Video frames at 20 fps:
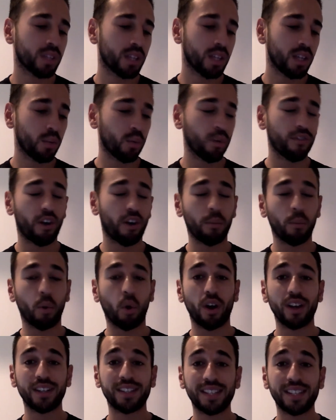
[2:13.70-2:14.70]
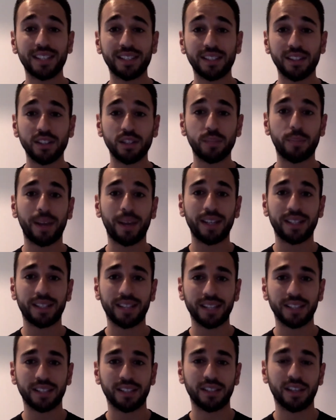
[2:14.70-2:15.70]
more assistance-based
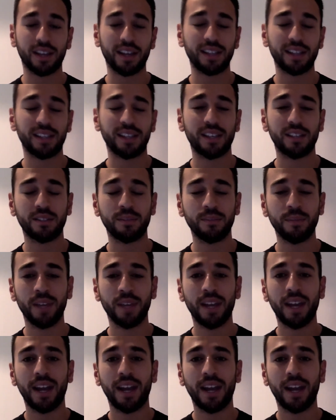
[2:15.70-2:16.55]
exercises.